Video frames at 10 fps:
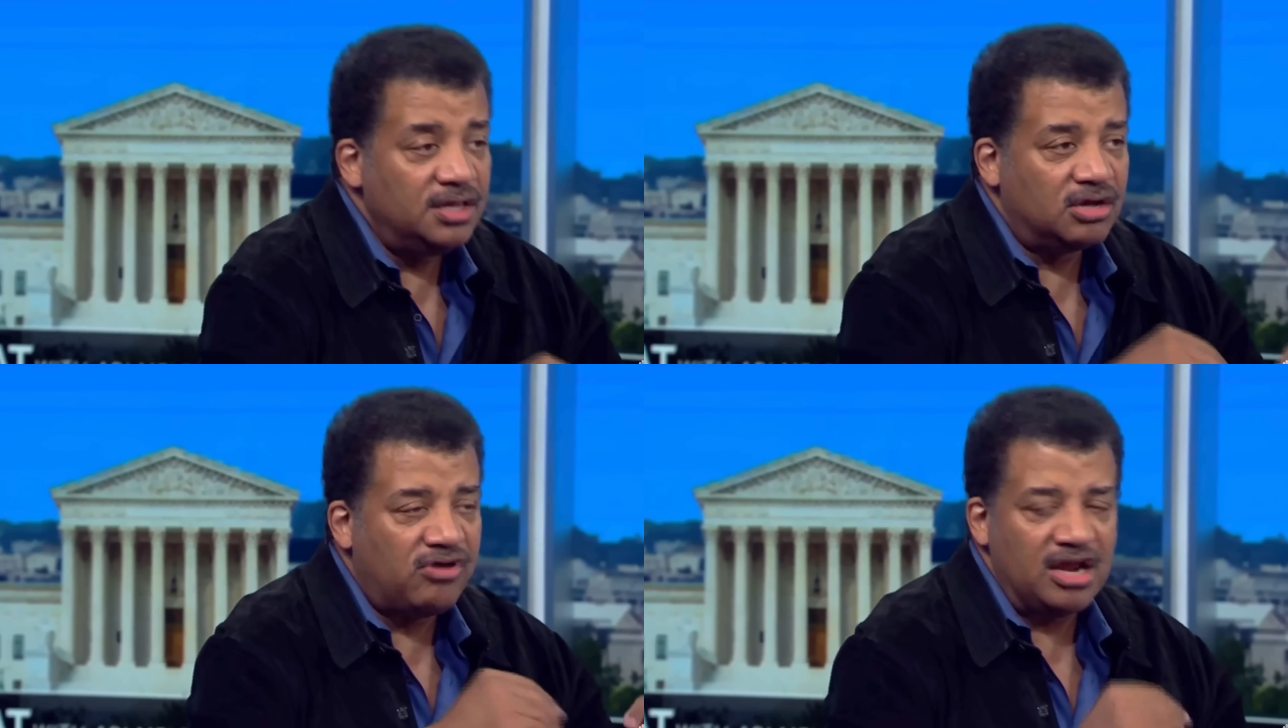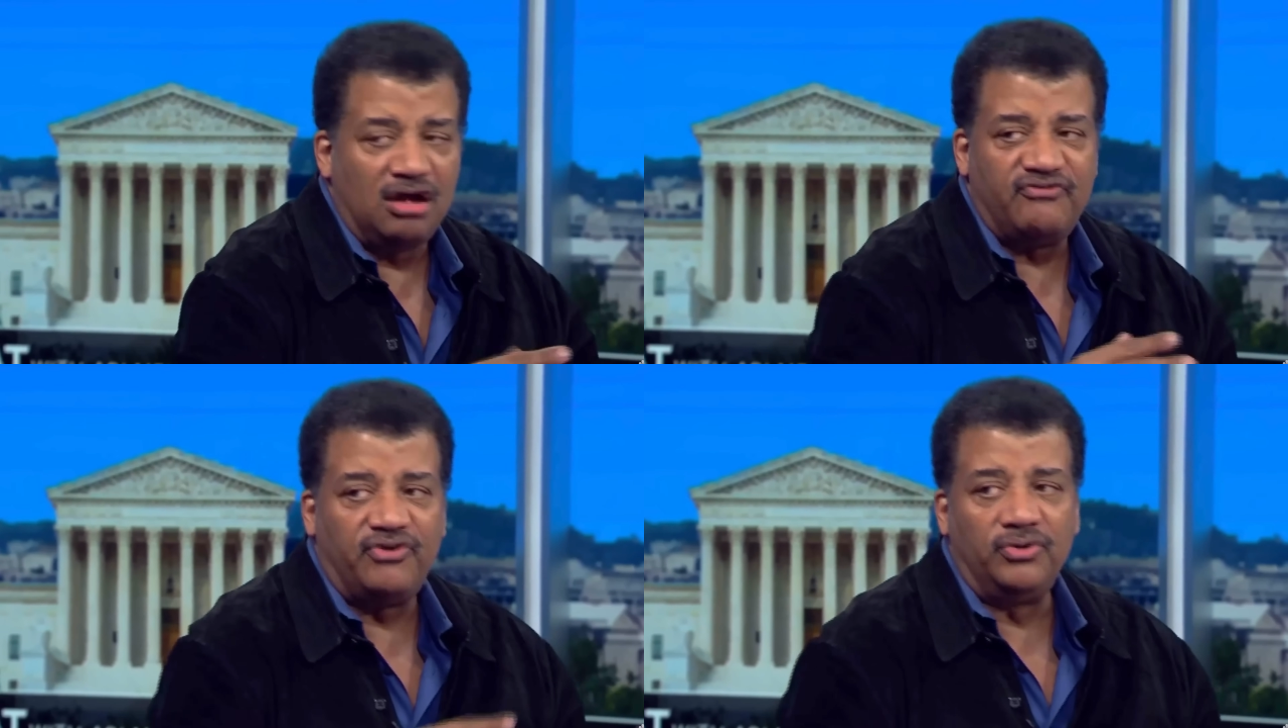in the great
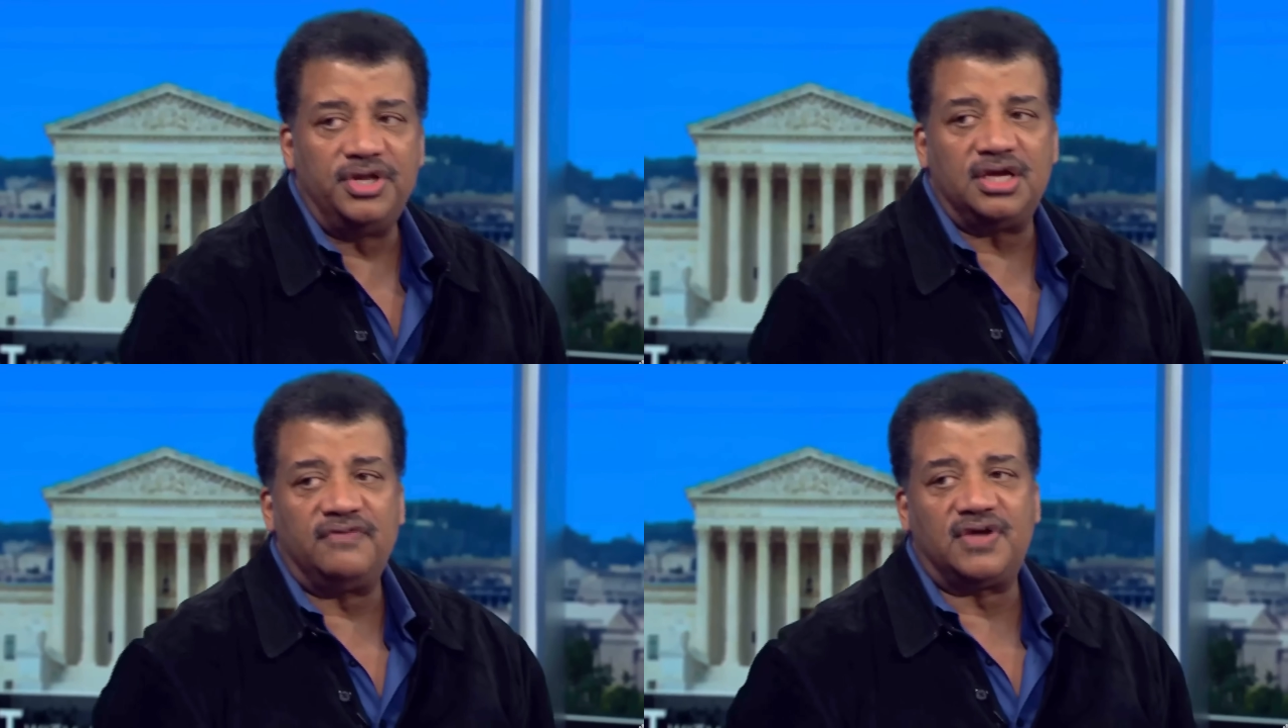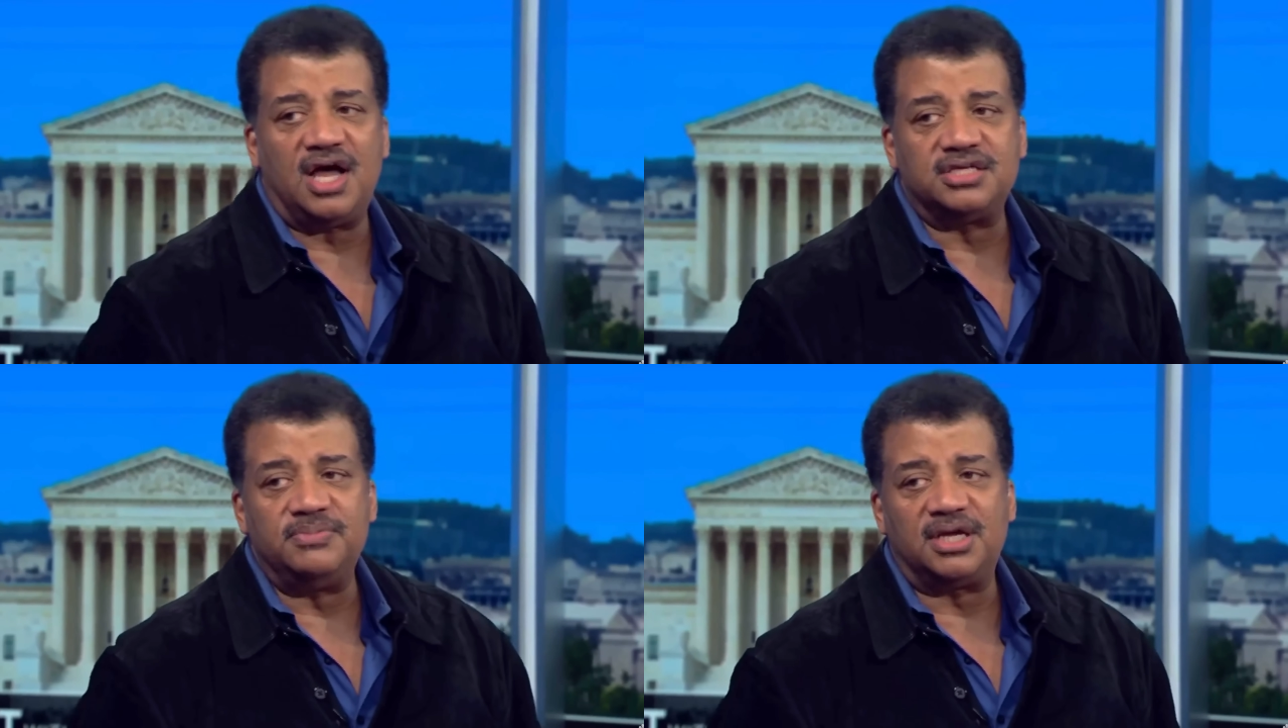unfolding of
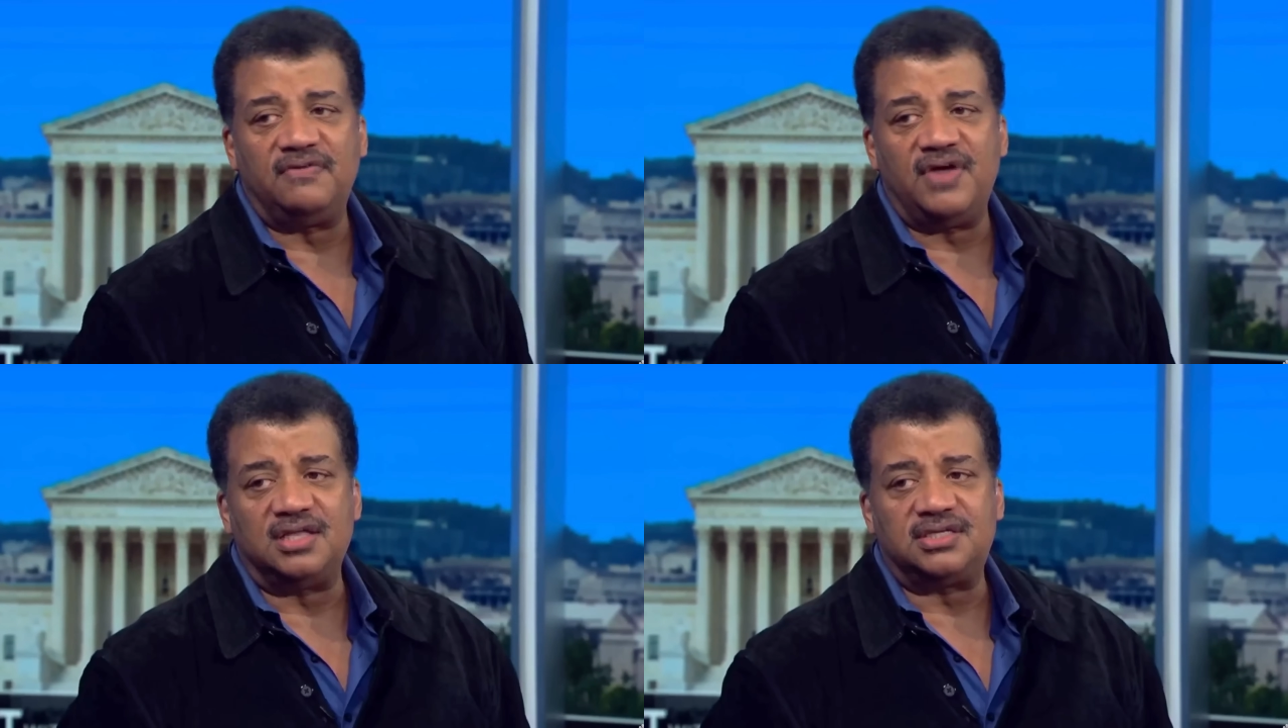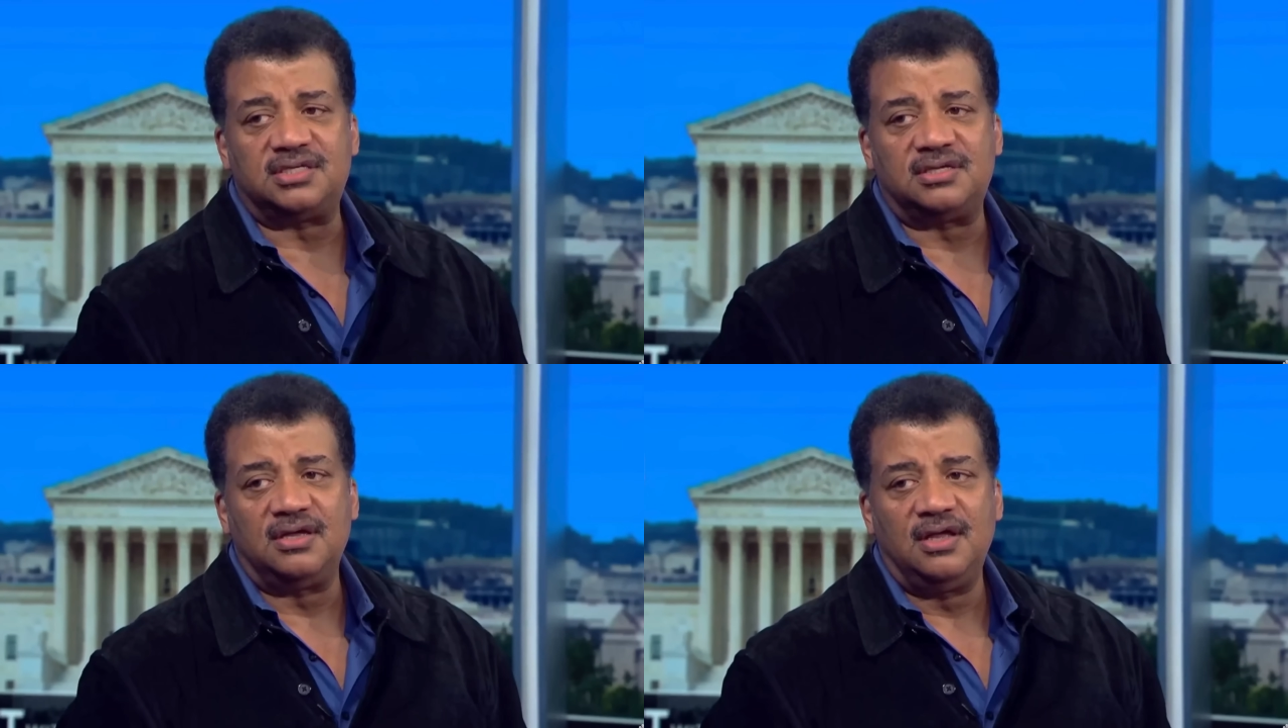cosmic
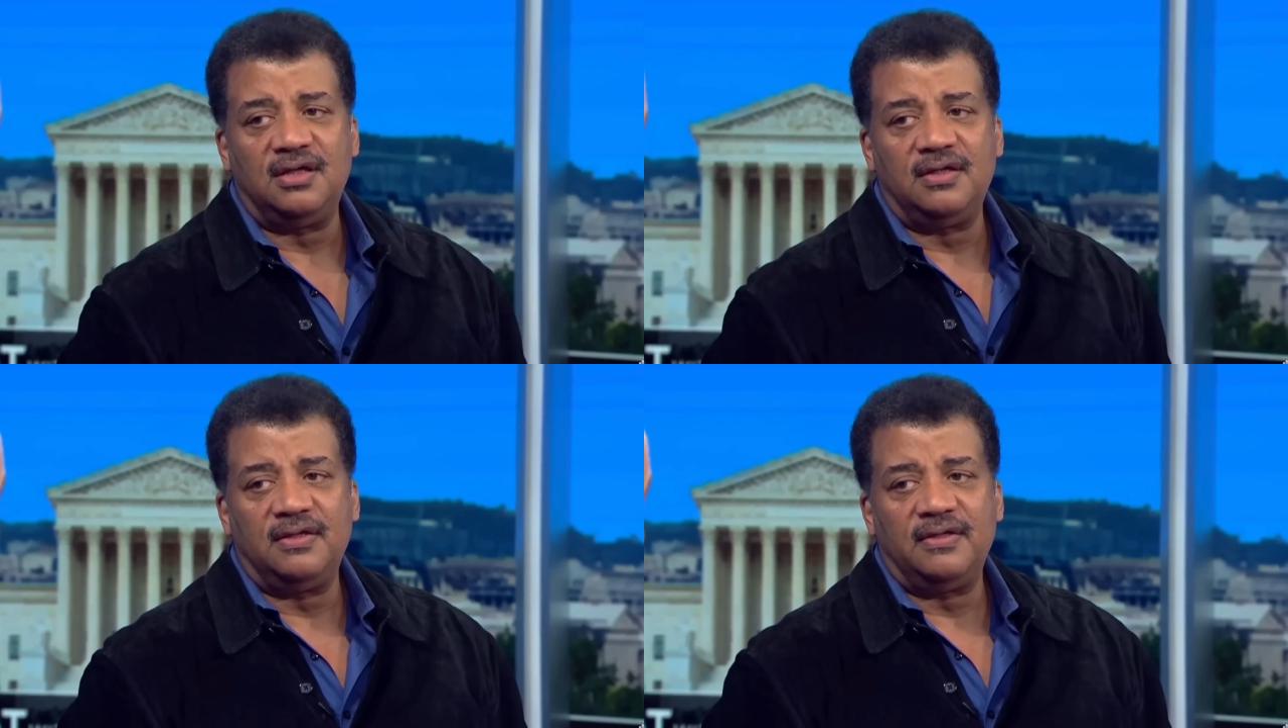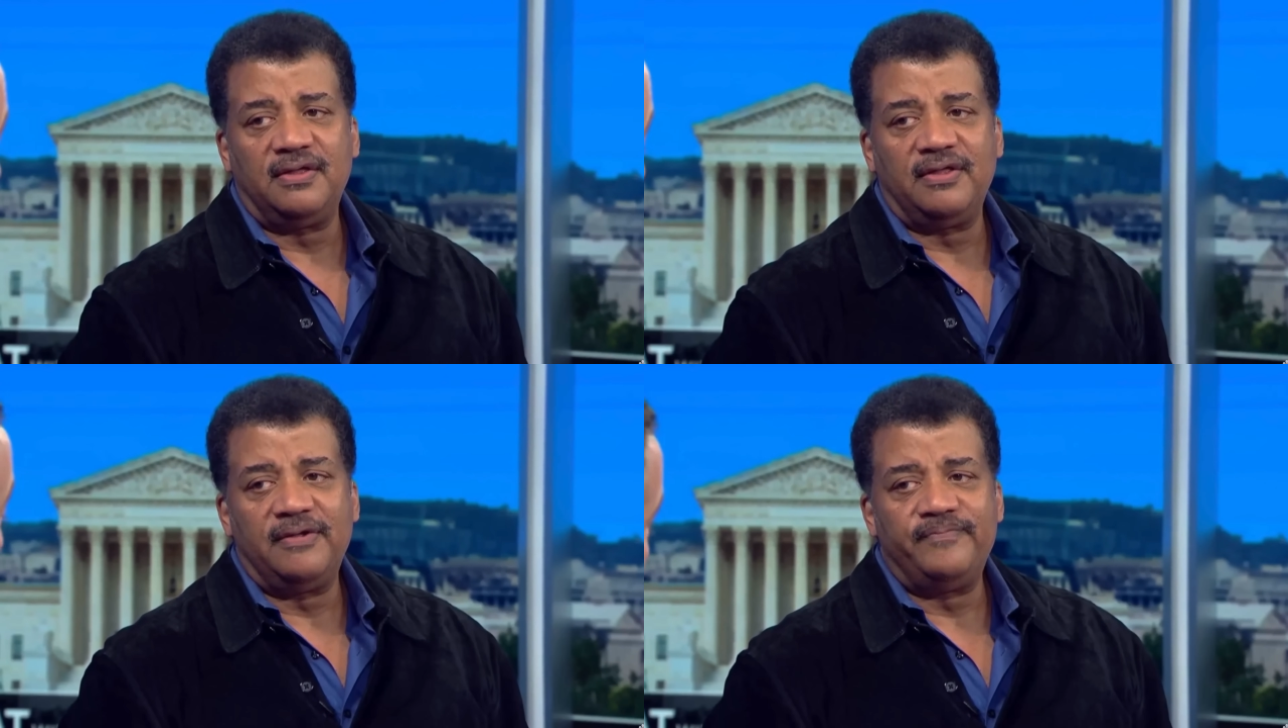events.
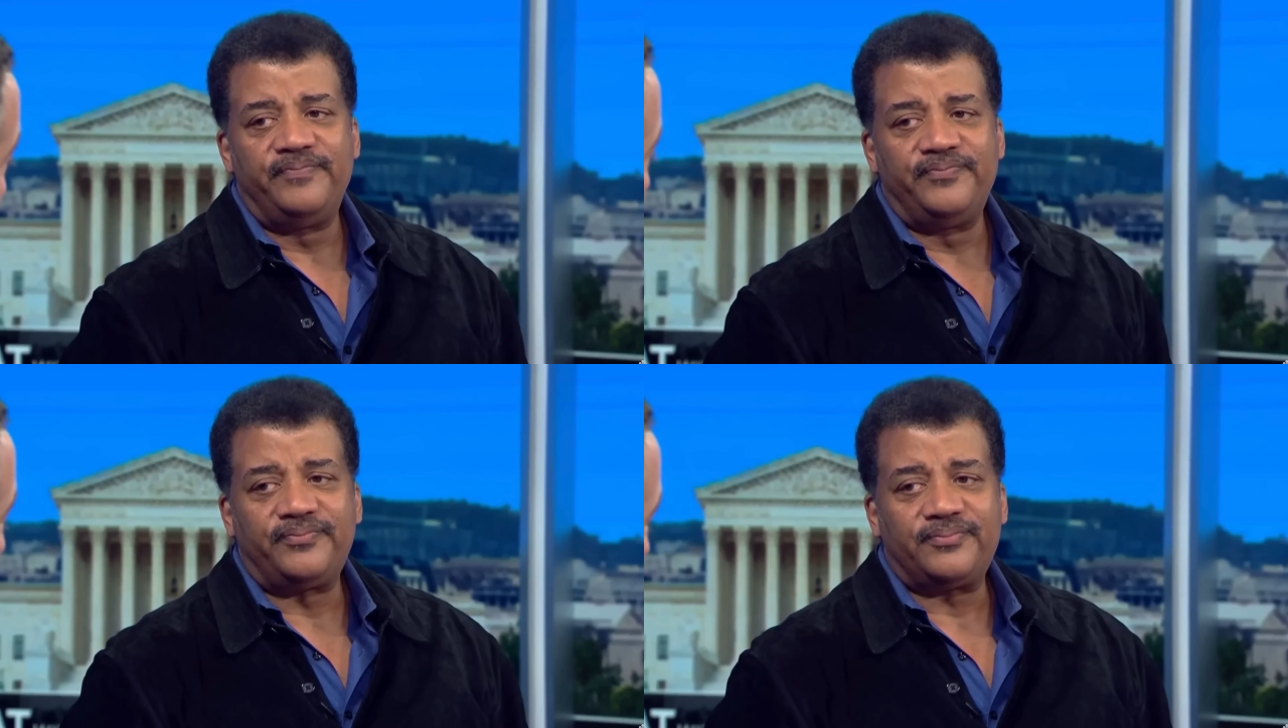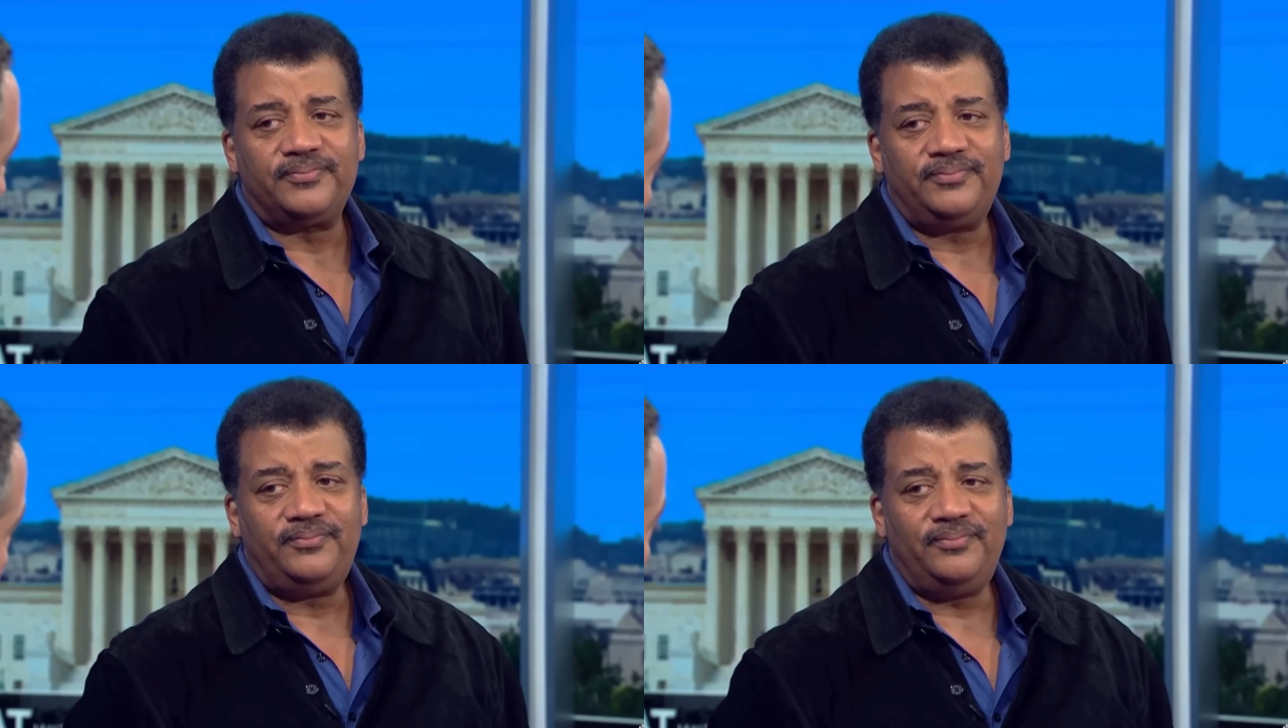Spending a little